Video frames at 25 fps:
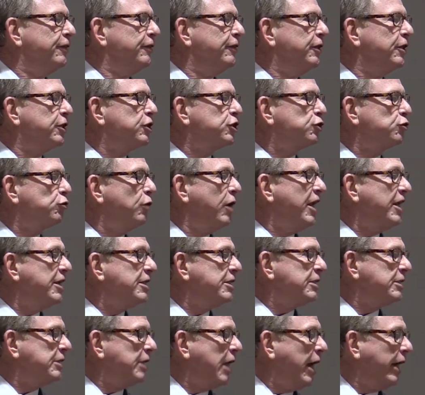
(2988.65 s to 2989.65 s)
the stress
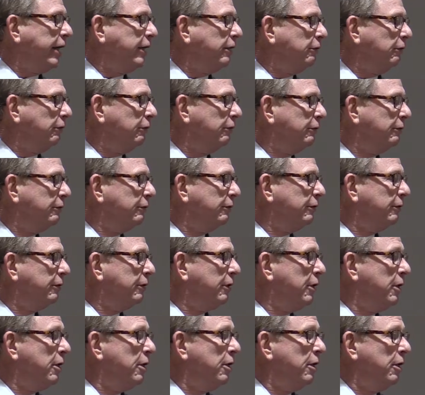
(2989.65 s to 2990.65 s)
cycle?
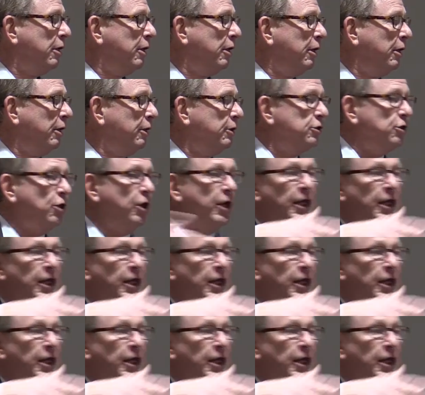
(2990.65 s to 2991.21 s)
So